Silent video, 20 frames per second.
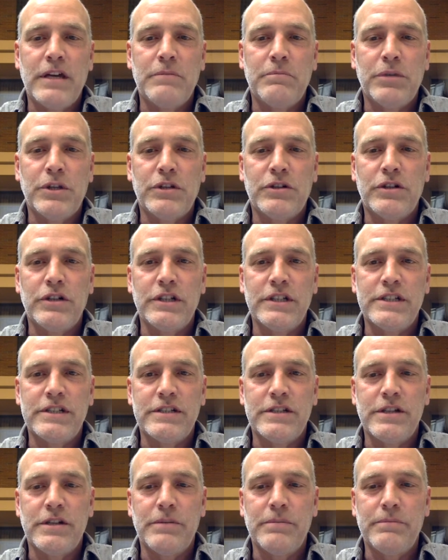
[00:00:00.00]

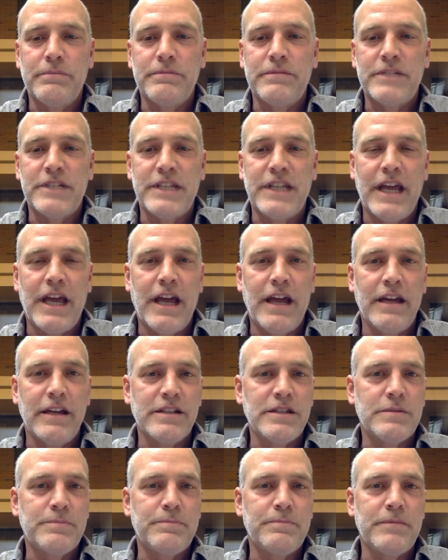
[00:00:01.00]
pluralism today,
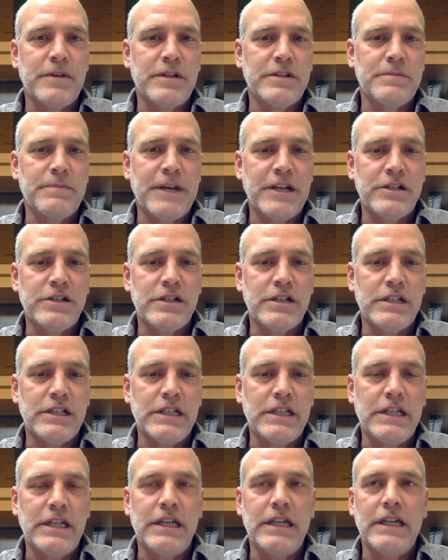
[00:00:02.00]

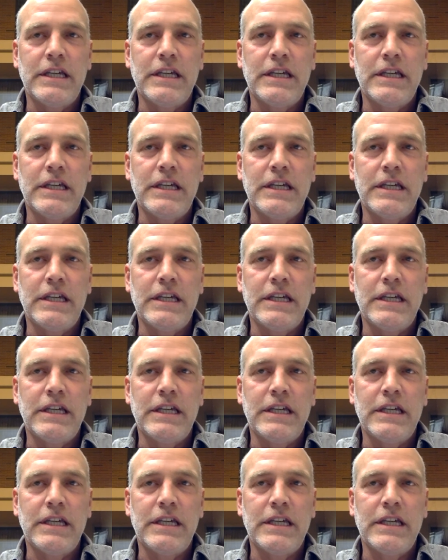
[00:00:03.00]
especially